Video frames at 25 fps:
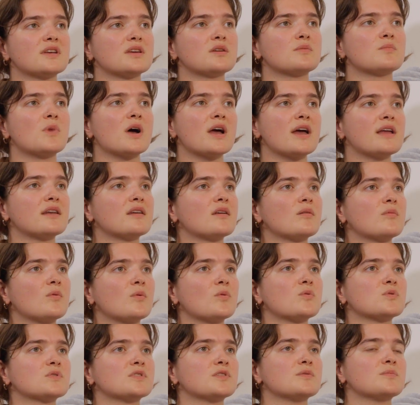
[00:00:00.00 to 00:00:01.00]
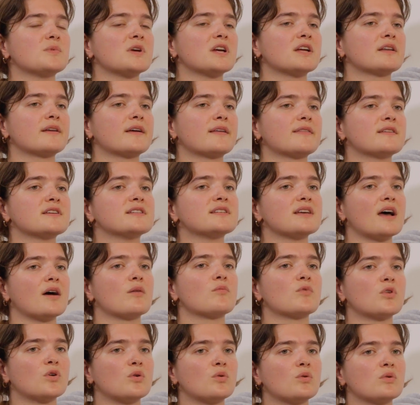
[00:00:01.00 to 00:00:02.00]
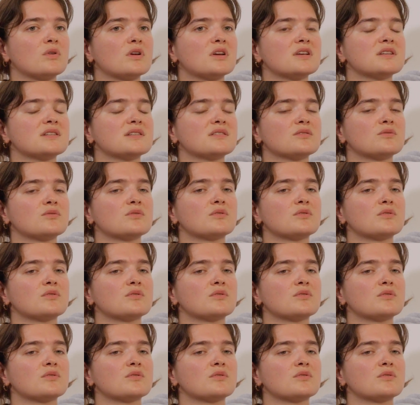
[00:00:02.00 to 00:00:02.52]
like you might end up also being like the sound recordist,